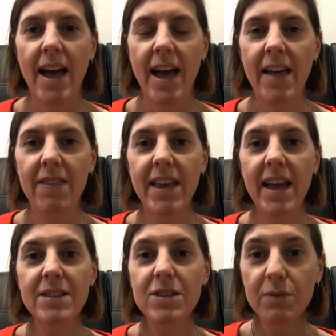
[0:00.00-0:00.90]
And the
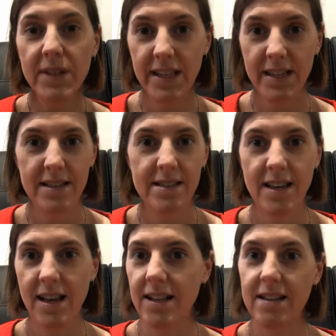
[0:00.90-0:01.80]
answer really is
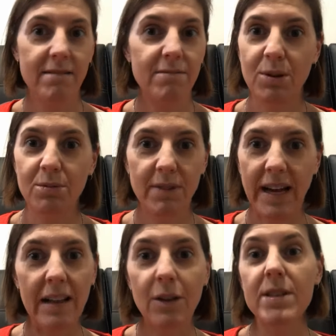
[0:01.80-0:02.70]
that, well,
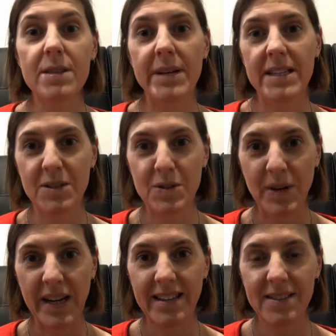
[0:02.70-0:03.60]
how long is a piece of
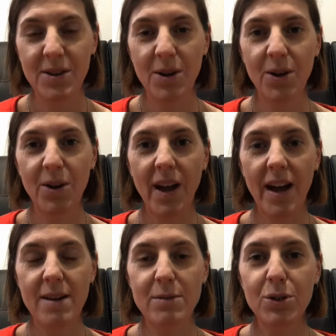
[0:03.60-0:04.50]
string? So
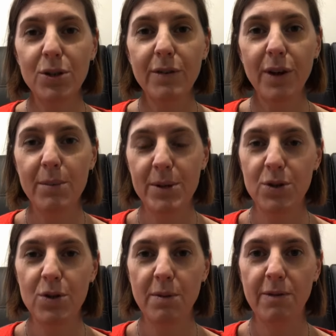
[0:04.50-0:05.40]
I'm sure you've heard me
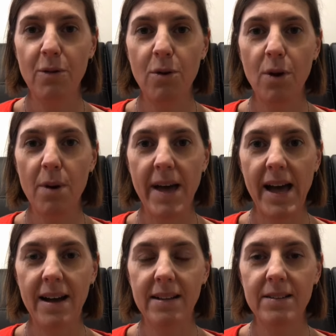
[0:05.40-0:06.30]
talk before
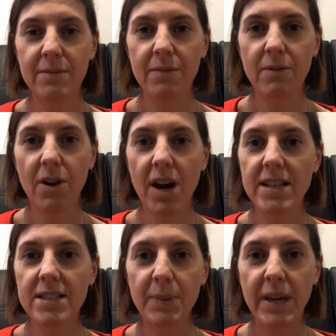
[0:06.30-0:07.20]
about
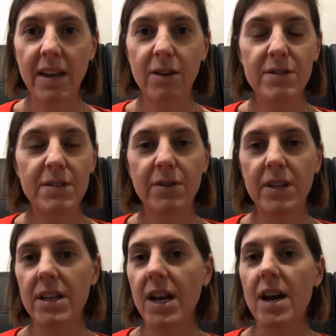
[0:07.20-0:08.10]
grants being of
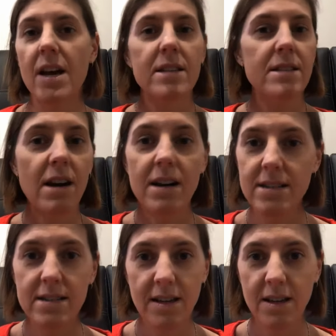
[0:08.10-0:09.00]
different
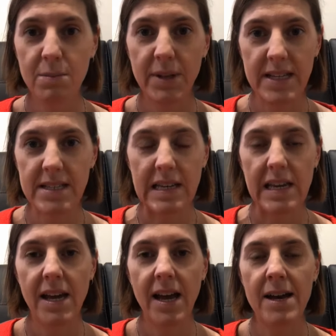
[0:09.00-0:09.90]
sizes and
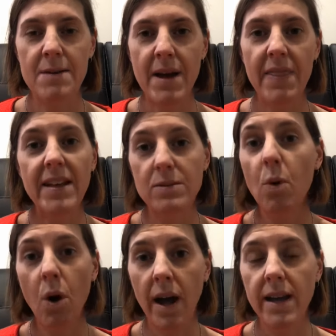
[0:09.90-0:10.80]
complexity, and that's
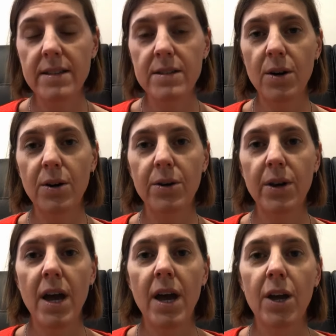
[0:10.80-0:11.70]
why. So
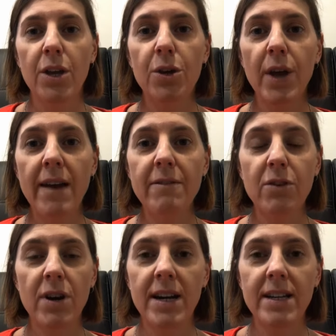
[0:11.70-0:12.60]
you have
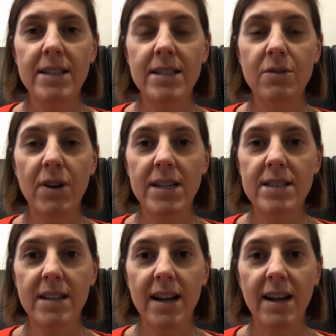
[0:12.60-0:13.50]

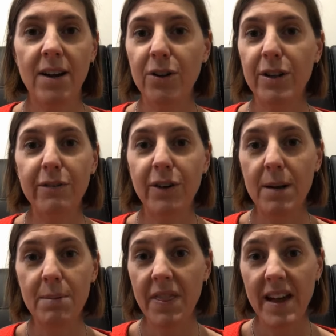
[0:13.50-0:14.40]
grants that are only for a
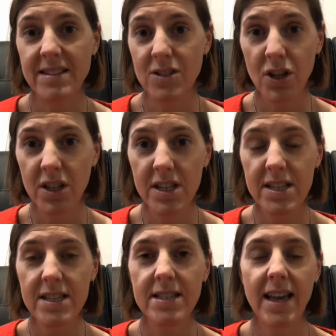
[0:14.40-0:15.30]
couple of
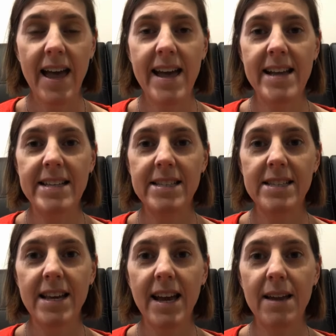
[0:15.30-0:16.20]
$1,000s, and
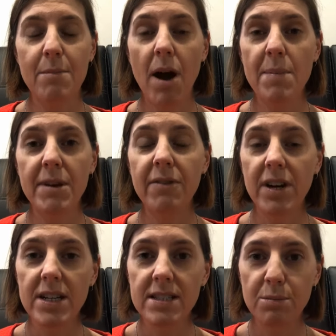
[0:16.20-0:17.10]
they might be a
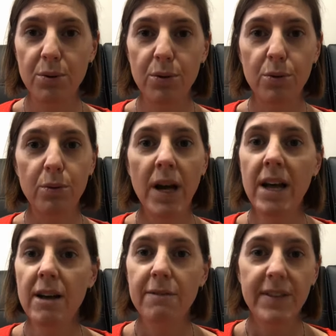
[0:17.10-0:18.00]
very simple
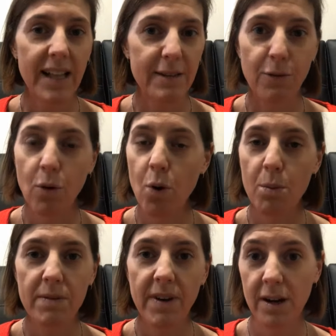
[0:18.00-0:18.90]
fill out a form
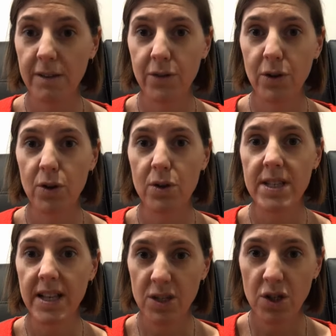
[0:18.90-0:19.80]
with very few
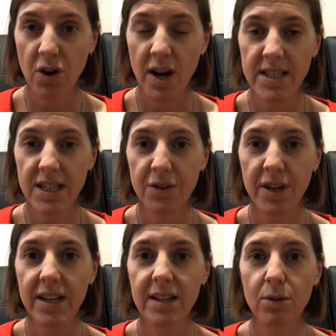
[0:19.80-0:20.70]
selection
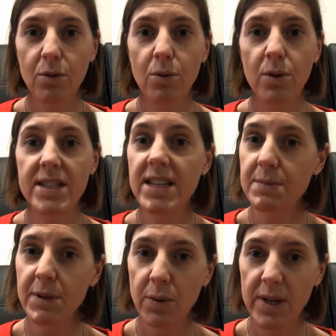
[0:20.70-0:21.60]
criteria or
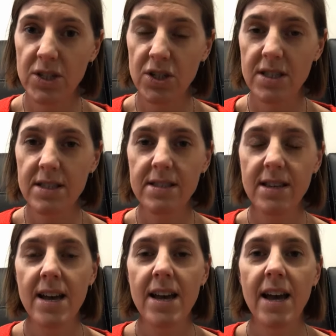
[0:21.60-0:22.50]
assessment questions.
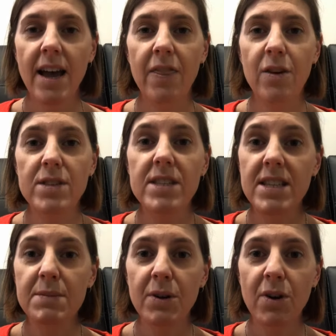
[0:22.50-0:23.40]
And those
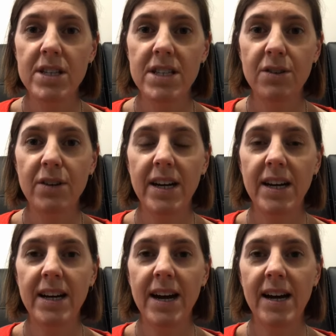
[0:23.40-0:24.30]
assessment criteria
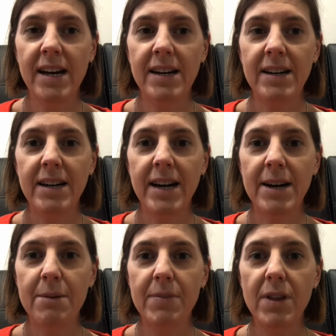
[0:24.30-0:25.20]

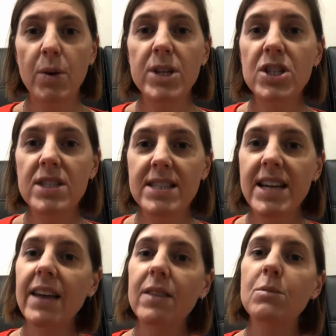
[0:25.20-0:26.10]
are the questions that
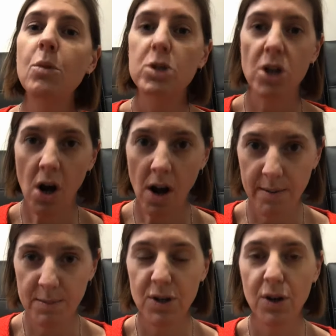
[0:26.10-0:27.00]
take more
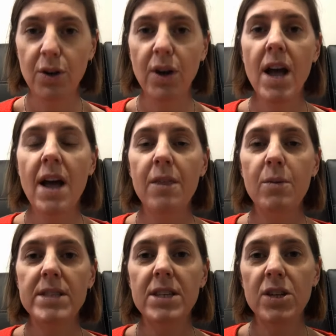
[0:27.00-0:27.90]
time. So the
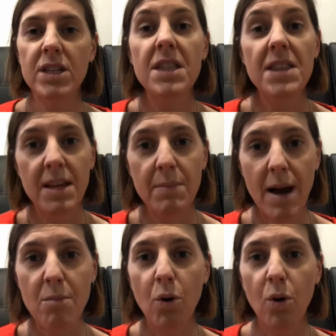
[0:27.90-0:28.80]
ones that you need to think
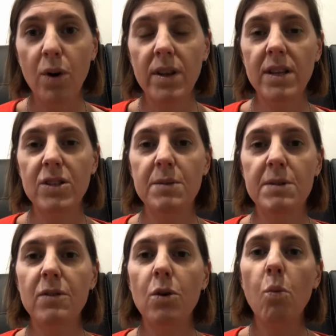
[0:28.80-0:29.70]
about more in
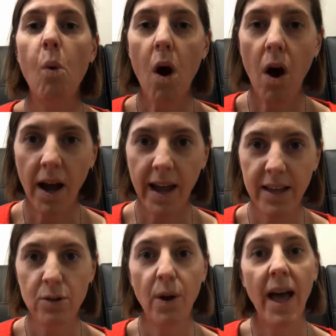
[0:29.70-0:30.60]
terms of your why
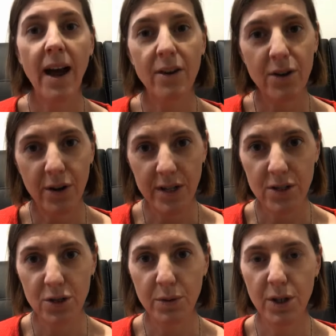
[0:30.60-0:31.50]
and your how you're going
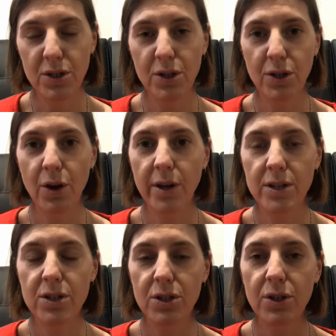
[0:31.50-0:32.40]
to do what you're going
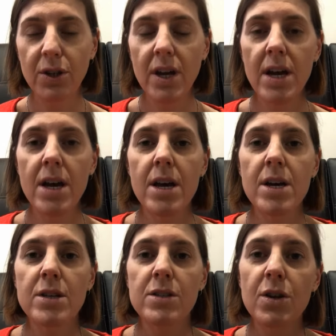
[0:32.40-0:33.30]
to do.
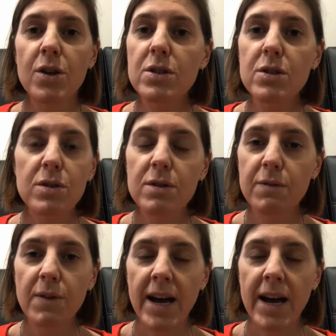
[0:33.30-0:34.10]
So those sorts of